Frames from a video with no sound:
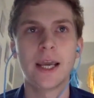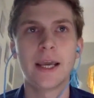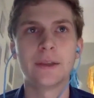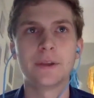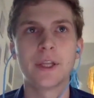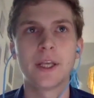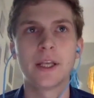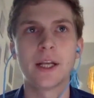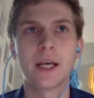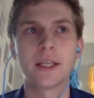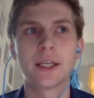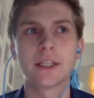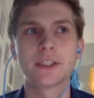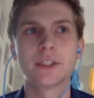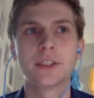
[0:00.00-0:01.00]
And then I
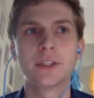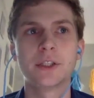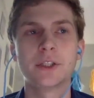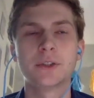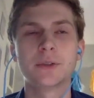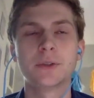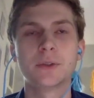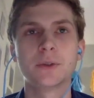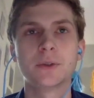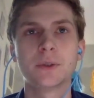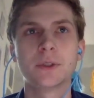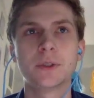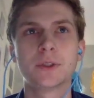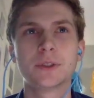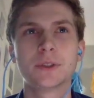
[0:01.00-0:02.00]
like to do
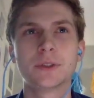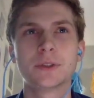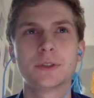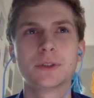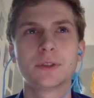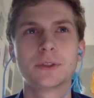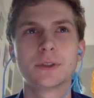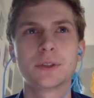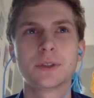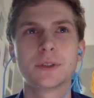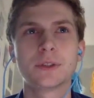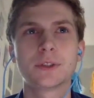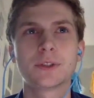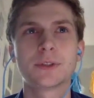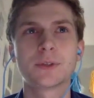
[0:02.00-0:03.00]

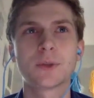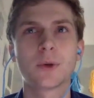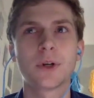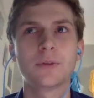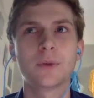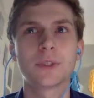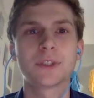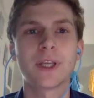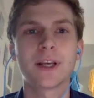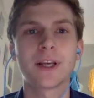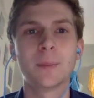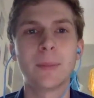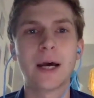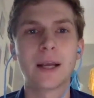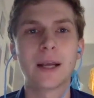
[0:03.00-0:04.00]
sort of what's like a
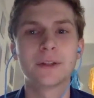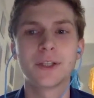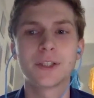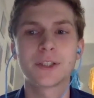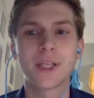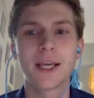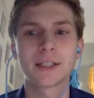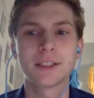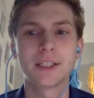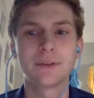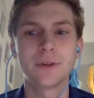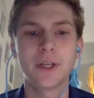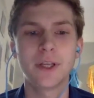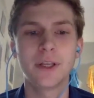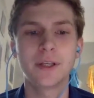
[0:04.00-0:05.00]
mindless
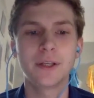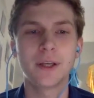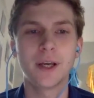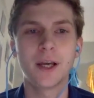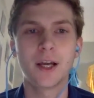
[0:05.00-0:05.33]
activity.